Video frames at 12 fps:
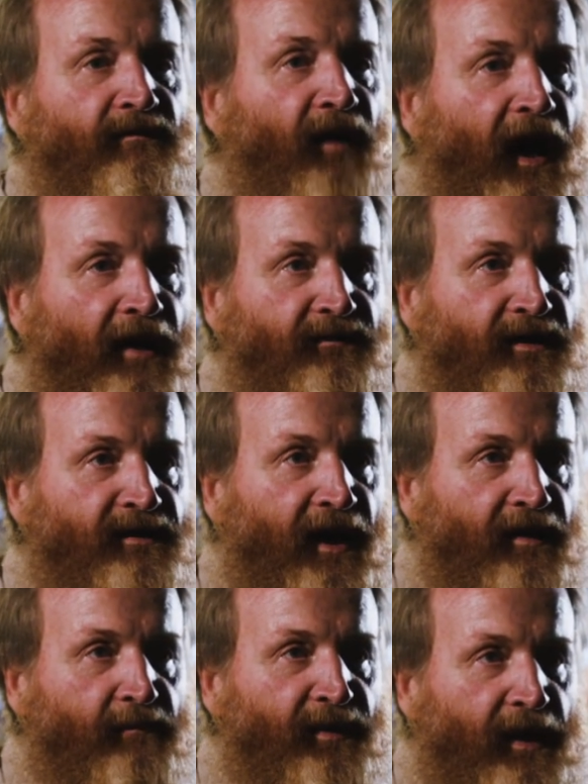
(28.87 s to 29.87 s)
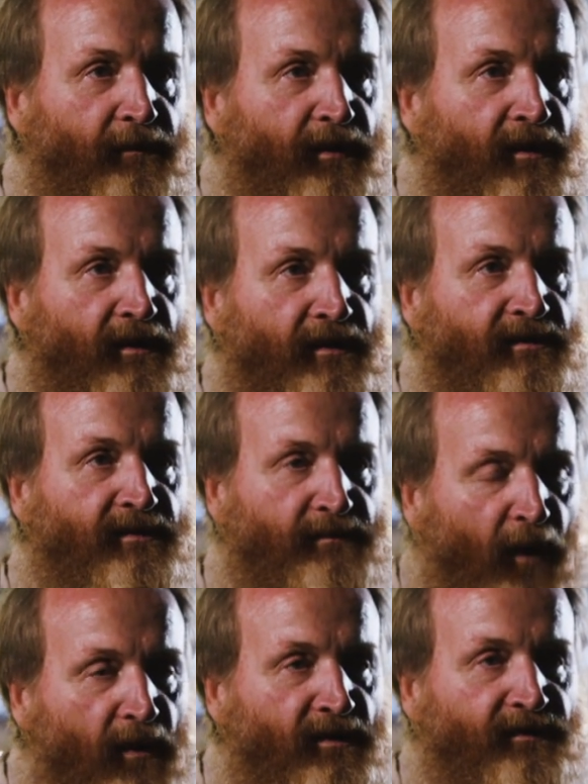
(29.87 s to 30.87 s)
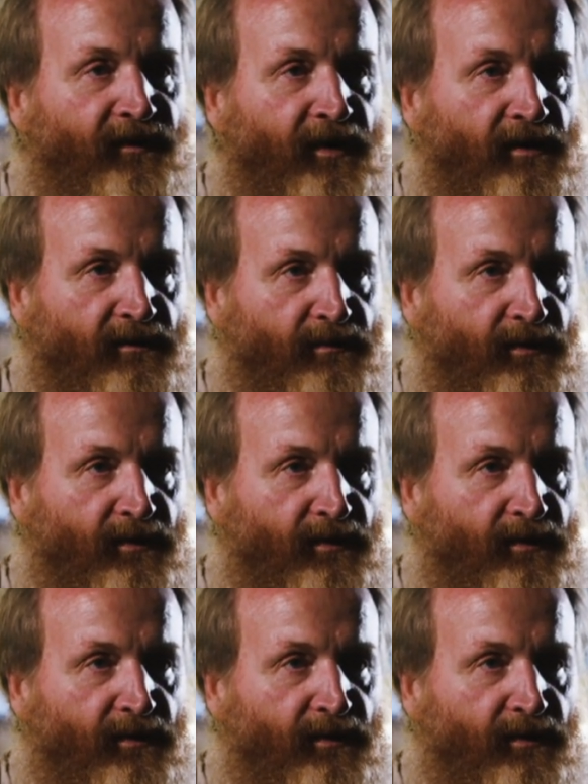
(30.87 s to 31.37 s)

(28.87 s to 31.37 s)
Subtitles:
5 to 10 people, smoke-filled